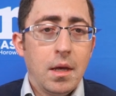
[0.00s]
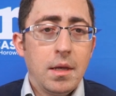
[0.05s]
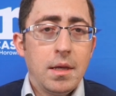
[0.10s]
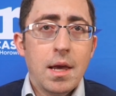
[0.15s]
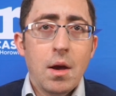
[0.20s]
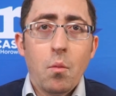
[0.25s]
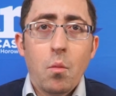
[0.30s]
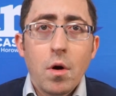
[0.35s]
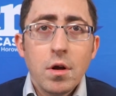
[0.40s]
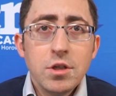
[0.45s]

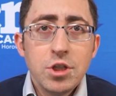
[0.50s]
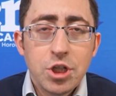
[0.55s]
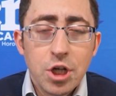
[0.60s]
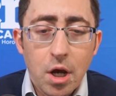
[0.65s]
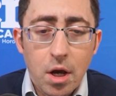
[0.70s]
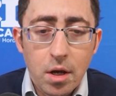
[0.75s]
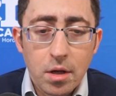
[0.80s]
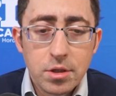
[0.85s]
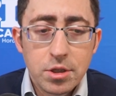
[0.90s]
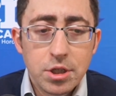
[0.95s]
Yet one
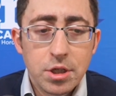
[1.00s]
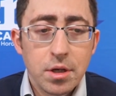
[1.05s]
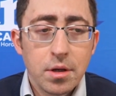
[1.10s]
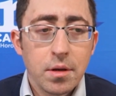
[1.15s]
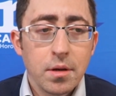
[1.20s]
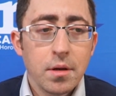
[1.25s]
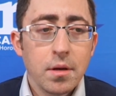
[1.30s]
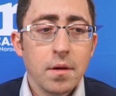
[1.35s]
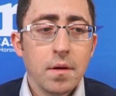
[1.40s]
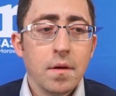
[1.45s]
judge,
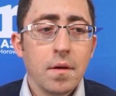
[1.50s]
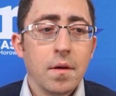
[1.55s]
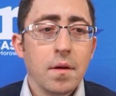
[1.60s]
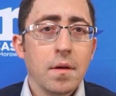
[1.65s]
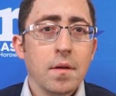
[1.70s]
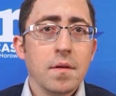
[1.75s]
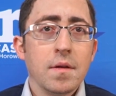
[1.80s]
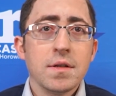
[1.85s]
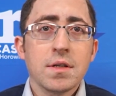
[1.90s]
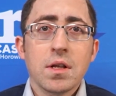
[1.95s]

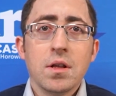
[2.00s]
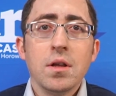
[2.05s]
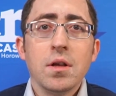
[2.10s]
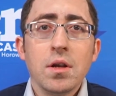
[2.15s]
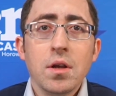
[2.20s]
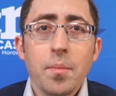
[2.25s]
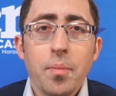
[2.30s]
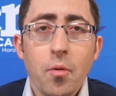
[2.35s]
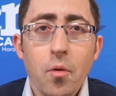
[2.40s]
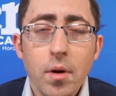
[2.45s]
this
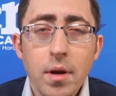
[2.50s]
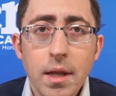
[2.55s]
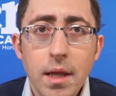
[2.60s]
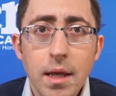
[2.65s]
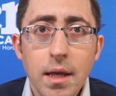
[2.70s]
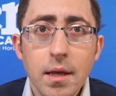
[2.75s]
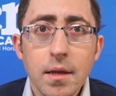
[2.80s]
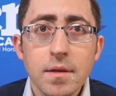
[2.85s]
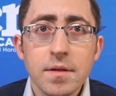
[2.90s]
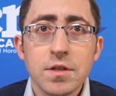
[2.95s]
Clinton
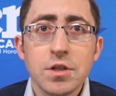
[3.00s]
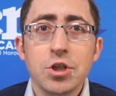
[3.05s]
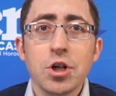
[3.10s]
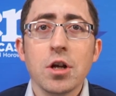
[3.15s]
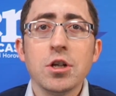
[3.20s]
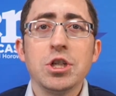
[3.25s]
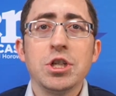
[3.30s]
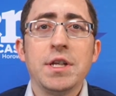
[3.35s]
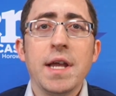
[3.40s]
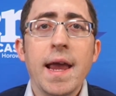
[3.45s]
appointee, this
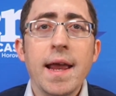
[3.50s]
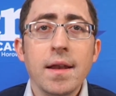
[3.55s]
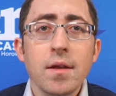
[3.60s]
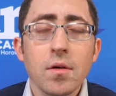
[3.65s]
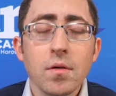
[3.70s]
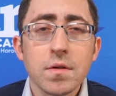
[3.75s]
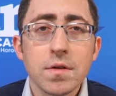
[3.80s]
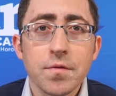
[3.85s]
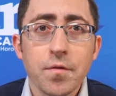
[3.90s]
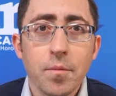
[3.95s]
Judge
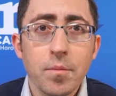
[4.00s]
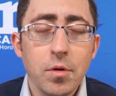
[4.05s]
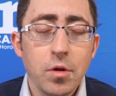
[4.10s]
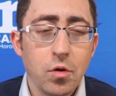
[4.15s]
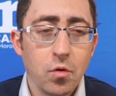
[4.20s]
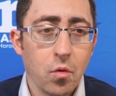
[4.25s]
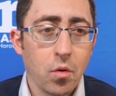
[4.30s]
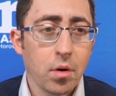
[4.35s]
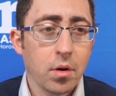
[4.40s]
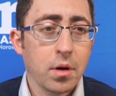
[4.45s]
Daniels from New
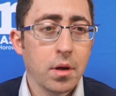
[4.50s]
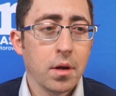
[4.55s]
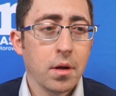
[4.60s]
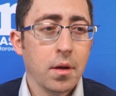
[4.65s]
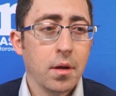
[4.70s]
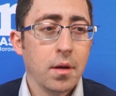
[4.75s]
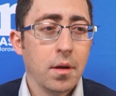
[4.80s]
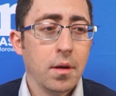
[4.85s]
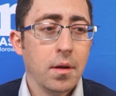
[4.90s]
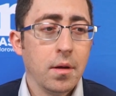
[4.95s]
York,
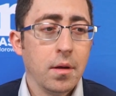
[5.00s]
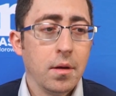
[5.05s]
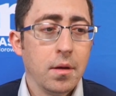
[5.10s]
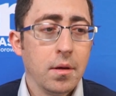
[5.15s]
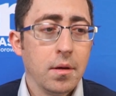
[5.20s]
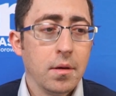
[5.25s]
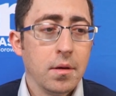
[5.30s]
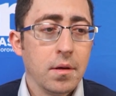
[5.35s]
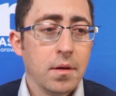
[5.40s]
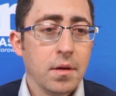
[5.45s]

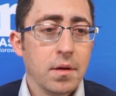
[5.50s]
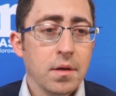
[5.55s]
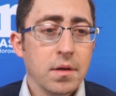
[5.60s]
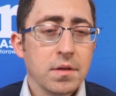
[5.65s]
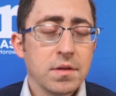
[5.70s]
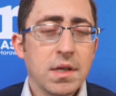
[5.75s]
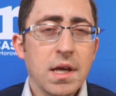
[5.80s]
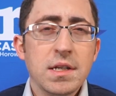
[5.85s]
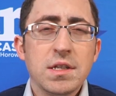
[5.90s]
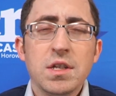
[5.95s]

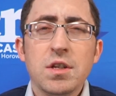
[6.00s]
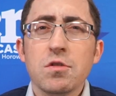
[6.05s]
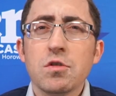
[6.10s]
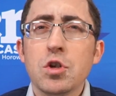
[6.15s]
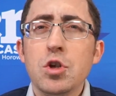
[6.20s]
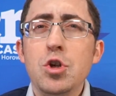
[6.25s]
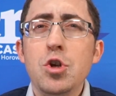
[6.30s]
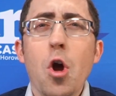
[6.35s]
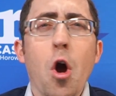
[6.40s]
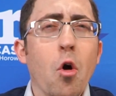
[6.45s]
says
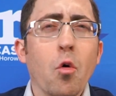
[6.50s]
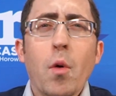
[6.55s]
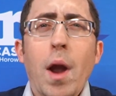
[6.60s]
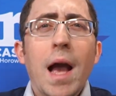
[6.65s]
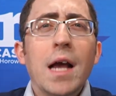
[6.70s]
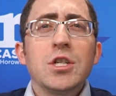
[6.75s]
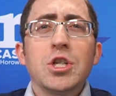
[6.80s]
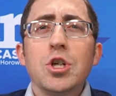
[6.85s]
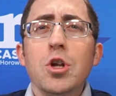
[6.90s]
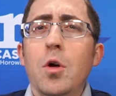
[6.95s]
there's no
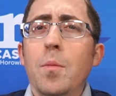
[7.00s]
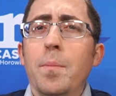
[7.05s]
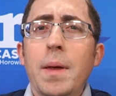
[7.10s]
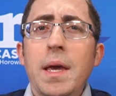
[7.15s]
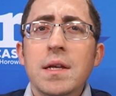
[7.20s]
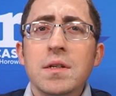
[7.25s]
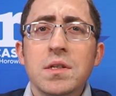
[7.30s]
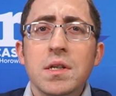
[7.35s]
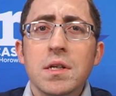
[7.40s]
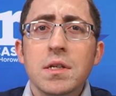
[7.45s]
rational
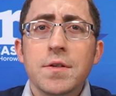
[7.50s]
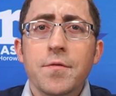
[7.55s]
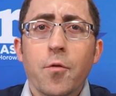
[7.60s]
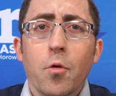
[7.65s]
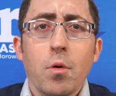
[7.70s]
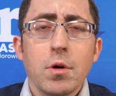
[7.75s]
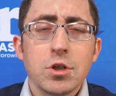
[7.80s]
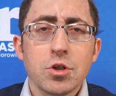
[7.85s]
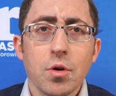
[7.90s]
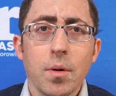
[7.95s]
basis
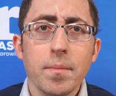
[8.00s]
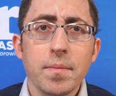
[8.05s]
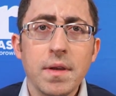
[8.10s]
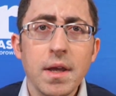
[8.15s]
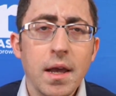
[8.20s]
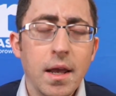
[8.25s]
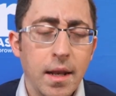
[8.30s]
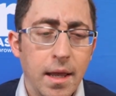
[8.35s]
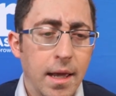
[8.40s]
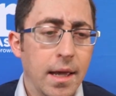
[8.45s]
for what Trump
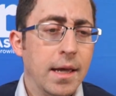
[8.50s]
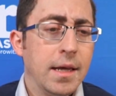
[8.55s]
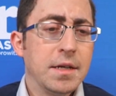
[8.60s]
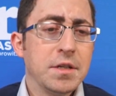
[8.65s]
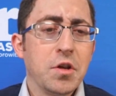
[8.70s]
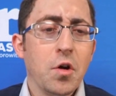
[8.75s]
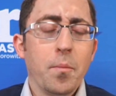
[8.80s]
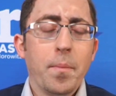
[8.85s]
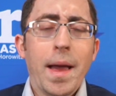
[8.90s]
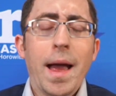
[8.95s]
did. He
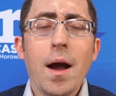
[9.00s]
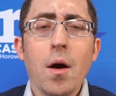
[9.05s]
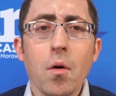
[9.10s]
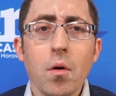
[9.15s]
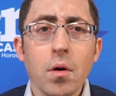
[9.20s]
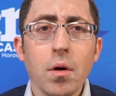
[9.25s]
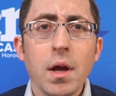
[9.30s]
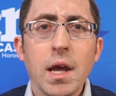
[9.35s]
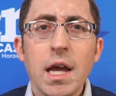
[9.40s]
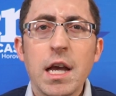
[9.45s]
has no
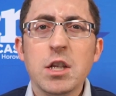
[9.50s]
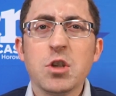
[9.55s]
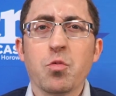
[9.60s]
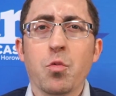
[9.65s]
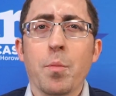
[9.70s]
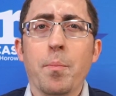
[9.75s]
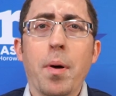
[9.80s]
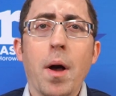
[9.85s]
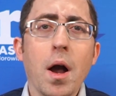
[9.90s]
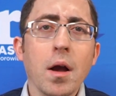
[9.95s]
power. It's
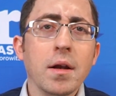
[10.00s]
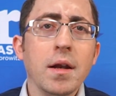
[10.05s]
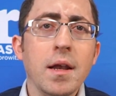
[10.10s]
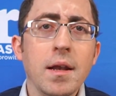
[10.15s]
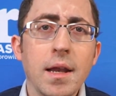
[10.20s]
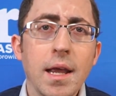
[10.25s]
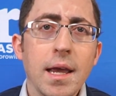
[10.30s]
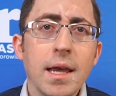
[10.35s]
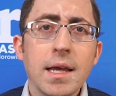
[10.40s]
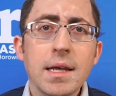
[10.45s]

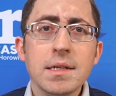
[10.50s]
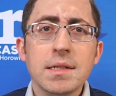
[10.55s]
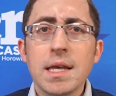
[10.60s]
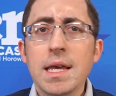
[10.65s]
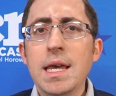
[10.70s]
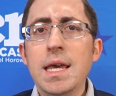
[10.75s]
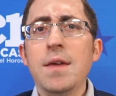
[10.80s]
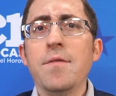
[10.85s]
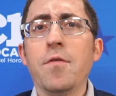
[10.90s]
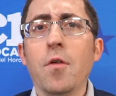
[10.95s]
repugnant. He's
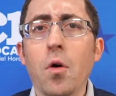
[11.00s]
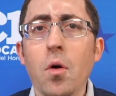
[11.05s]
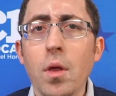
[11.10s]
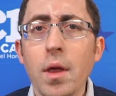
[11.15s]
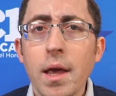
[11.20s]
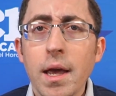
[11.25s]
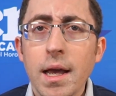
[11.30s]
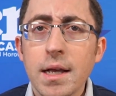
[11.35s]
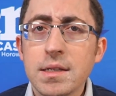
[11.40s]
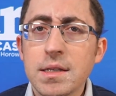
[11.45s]

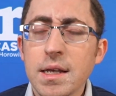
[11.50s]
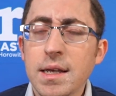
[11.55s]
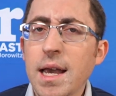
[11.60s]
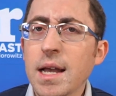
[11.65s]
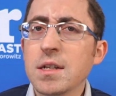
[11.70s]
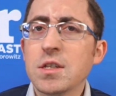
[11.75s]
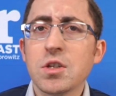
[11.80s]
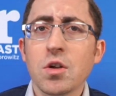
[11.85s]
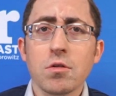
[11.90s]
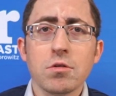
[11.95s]
evil. It's
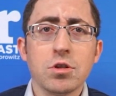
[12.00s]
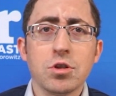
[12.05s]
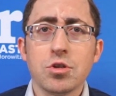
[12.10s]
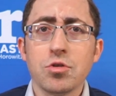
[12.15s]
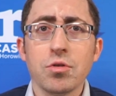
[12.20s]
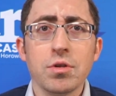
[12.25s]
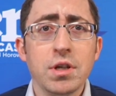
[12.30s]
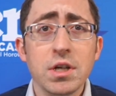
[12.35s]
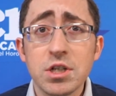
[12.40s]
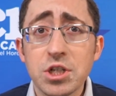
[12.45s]
against our
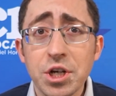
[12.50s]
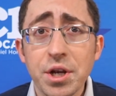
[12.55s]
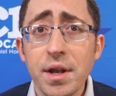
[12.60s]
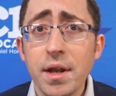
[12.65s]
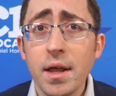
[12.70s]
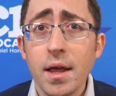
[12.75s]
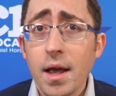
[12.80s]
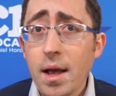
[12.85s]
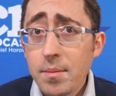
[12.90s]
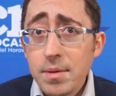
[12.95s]

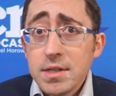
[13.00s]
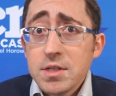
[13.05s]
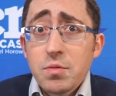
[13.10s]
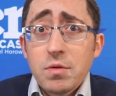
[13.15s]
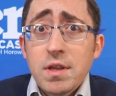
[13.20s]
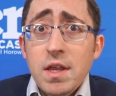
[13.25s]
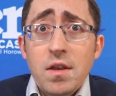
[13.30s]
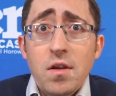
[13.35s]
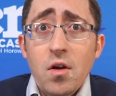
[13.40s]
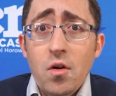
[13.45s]
tradition. I mean, this is
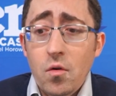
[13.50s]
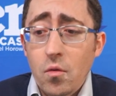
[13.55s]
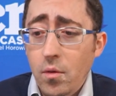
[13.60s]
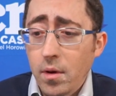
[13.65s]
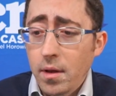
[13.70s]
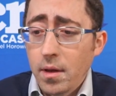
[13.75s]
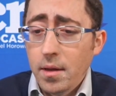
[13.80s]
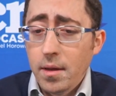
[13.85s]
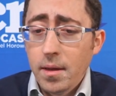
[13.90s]
what they do.